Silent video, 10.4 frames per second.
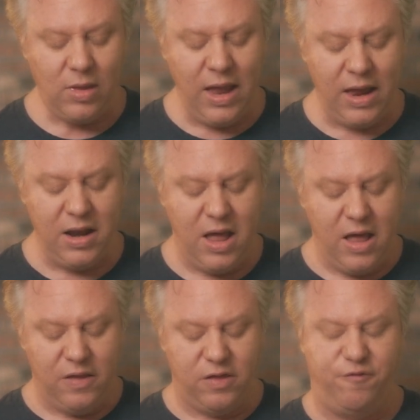And
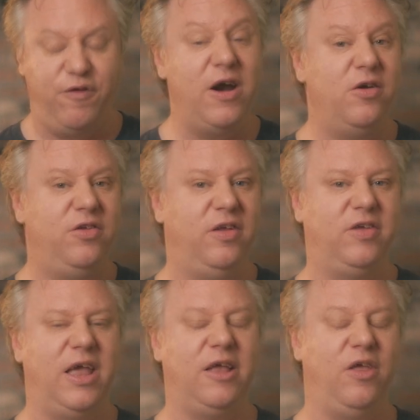the
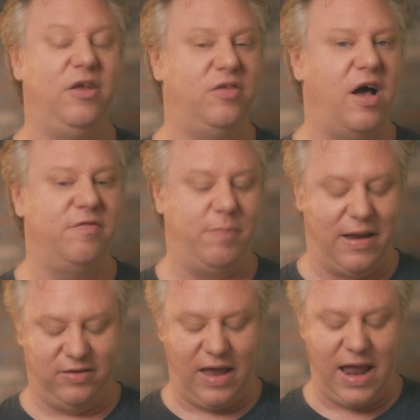Pharisees kick things off
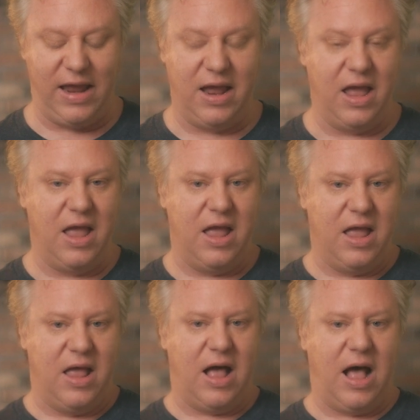by saying
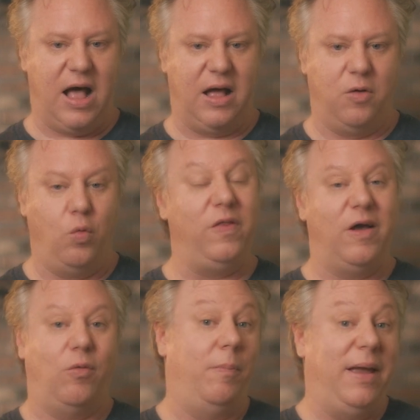that
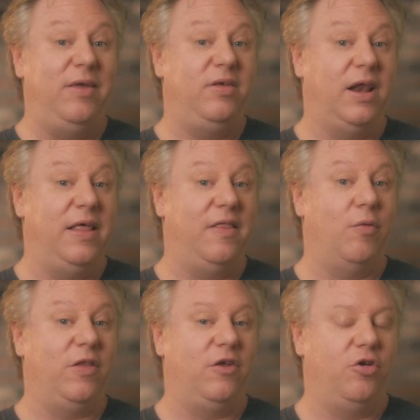
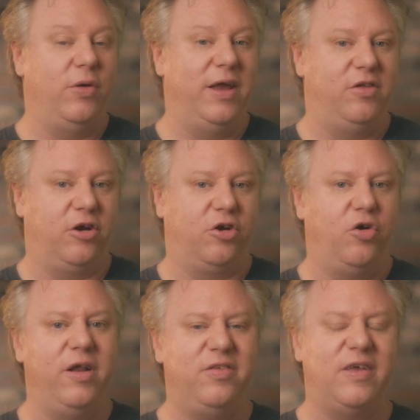what they're doing is they're
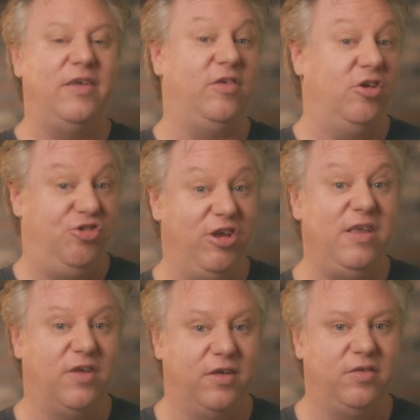criticizing
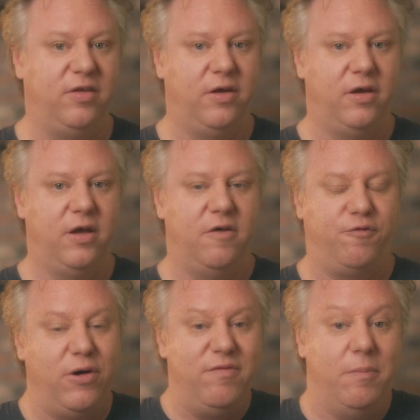Jesus
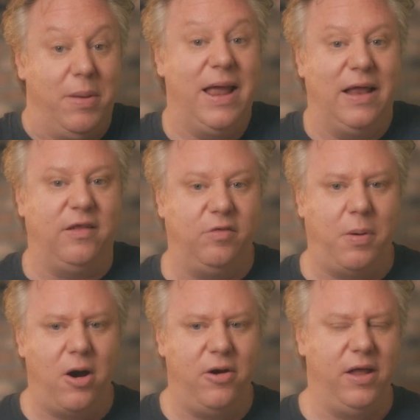for even being at this
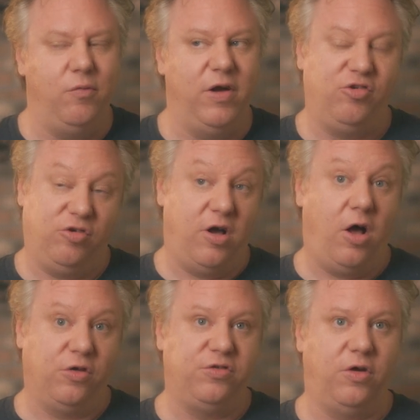party, which
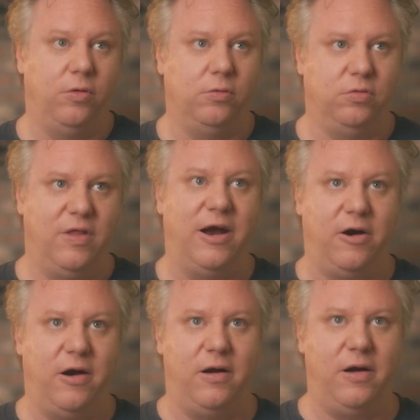also
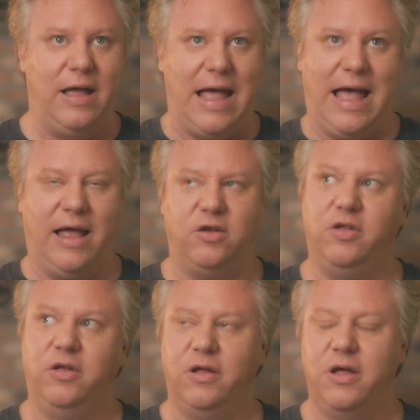they're at.